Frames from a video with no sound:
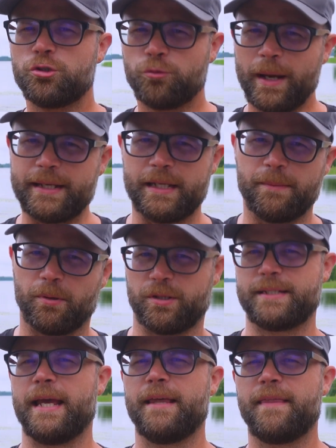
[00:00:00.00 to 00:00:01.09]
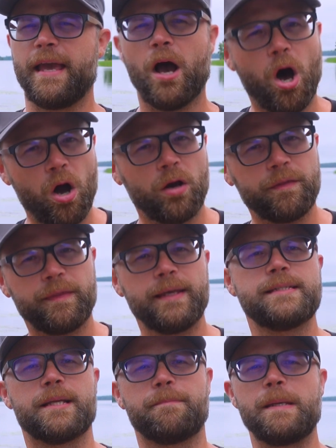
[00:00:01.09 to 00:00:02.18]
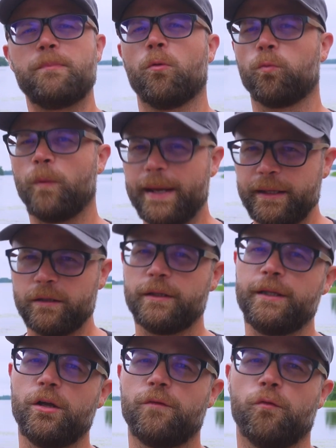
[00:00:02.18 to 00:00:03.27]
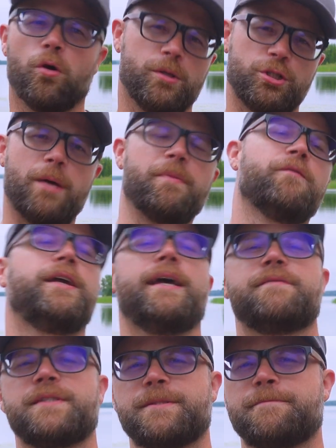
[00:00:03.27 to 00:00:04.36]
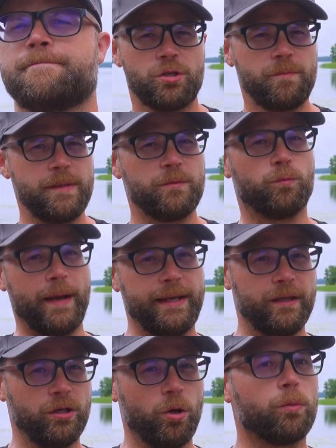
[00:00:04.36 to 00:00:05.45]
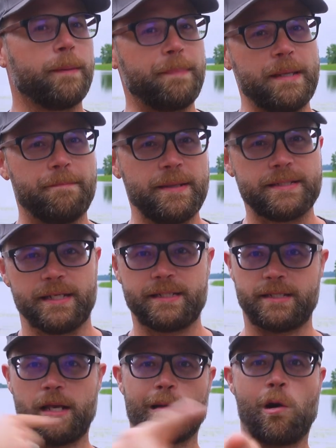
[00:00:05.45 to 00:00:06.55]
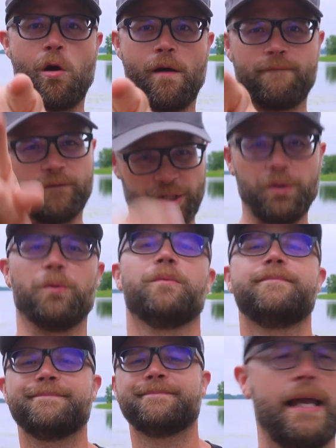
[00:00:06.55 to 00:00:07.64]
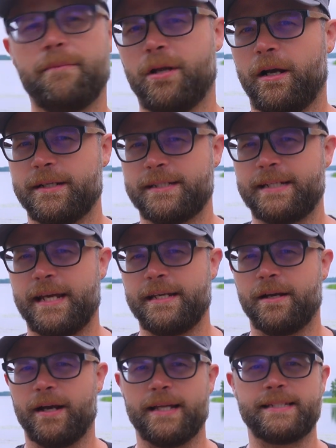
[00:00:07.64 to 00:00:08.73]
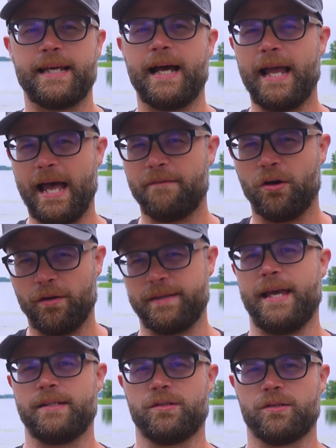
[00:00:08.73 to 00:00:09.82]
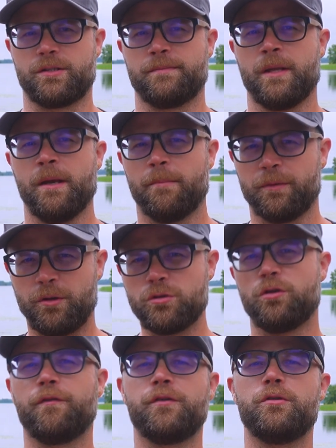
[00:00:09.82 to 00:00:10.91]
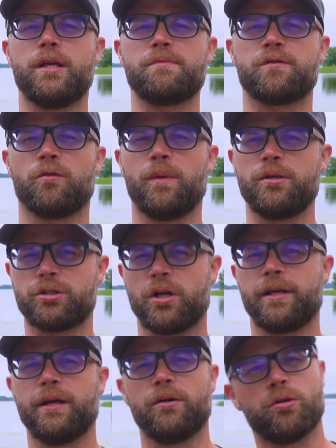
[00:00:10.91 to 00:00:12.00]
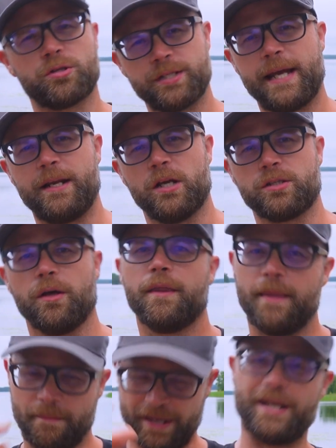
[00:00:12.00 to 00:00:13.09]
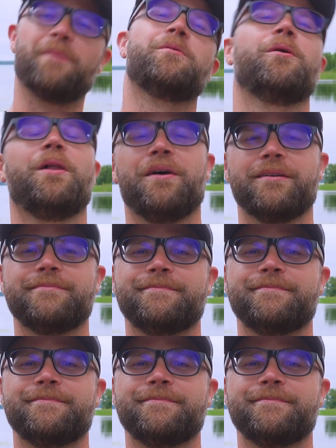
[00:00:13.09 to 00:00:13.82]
trendy per se, they are things that people regularly look for when shopping for gifts, which could mean regular or repeat business for you. I am not going to stand here and say I have all the answers, but those are a few tips for when you're starting out your side hustle that might help you along.